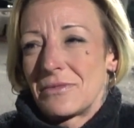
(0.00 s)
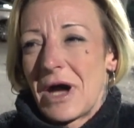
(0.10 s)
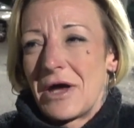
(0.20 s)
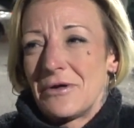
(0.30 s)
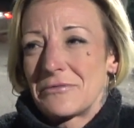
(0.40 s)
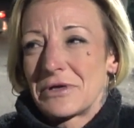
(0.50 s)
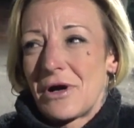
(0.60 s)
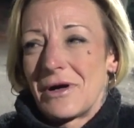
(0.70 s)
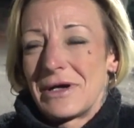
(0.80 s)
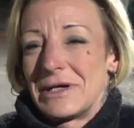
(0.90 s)
I don't
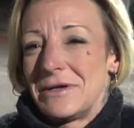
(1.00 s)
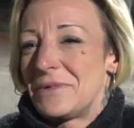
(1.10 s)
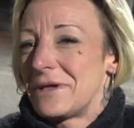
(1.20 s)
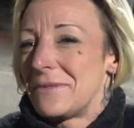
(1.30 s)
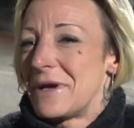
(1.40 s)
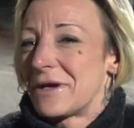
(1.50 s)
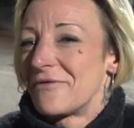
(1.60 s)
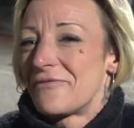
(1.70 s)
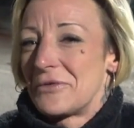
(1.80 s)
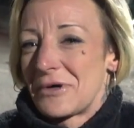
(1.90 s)
recall anybody making
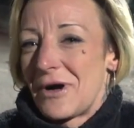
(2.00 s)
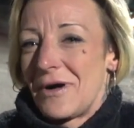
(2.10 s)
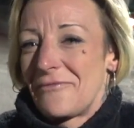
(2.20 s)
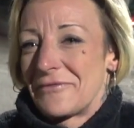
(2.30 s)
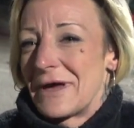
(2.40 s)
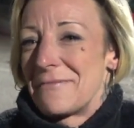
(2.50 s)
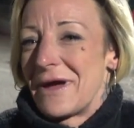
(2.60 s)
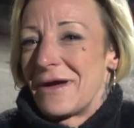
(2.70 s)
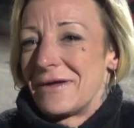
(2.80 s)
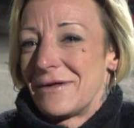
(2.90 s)
a phone call for that
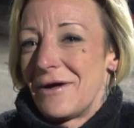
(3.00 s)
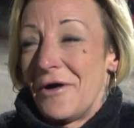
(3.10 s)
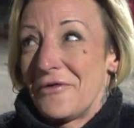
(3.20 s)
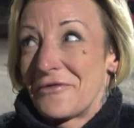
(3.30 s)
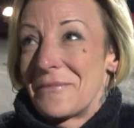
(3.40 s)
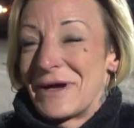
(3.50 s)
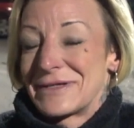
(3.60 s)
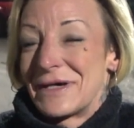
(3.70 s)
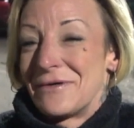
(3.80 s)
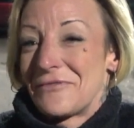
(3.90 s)
man other than
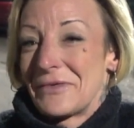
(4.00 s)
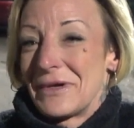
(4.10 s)
myself.